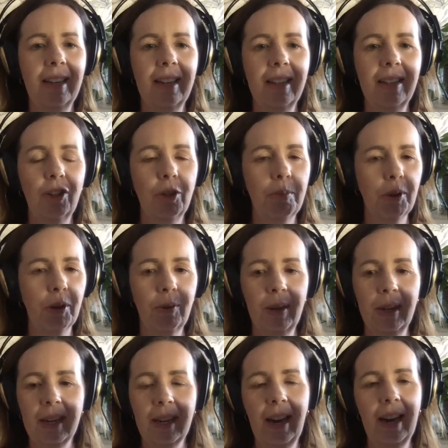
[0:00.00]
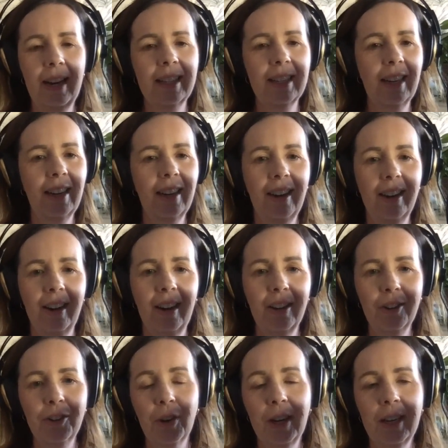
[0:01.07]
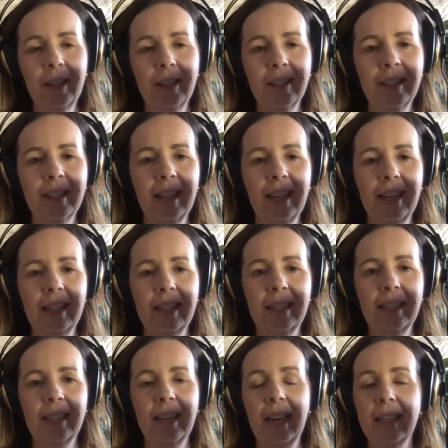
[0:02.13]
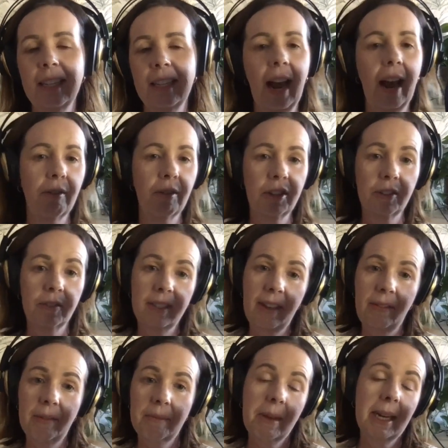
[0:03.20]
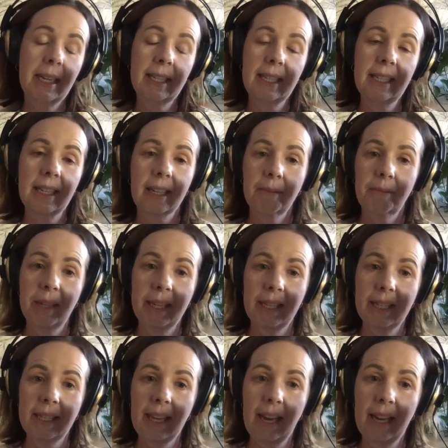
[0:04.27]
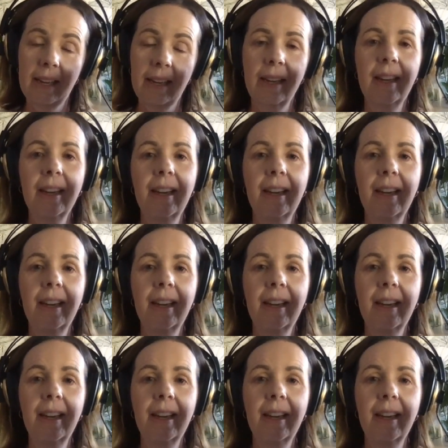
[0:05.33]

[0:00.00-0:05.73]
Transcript: super quick. I saw on all trails that it takes an average of 7 minutes to complete this hike.